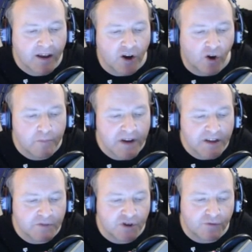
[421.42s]
On
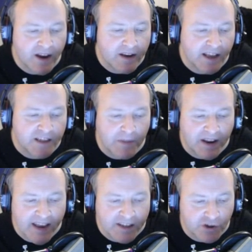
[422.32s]
medium terrain, it's about
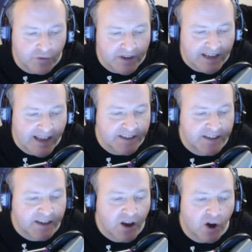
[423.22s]
8 degrees
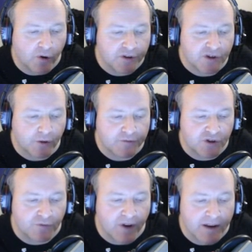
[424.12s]
less. On soft
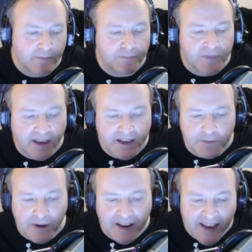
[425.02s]
terrain, it's
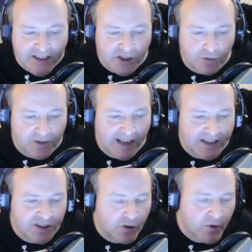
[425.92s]
about 8 degrees
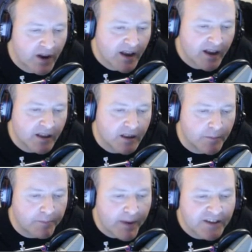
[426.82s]
less. So the
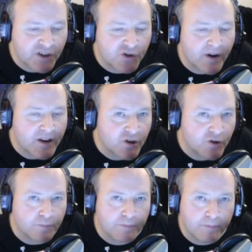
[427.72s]
better terrain
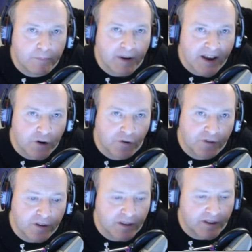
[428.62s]
you play it
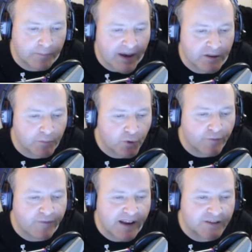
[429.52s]
on, the more
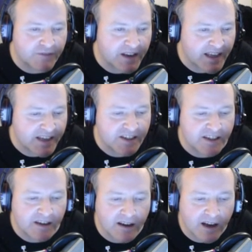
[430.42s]
effective it
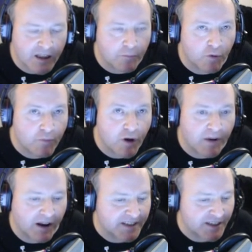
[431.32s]
is and the more
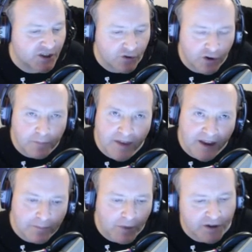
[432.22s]
mobile it is. So you've got to bear
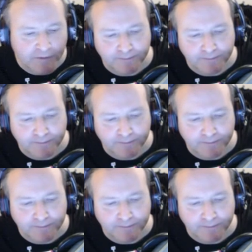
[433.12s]
that in mind.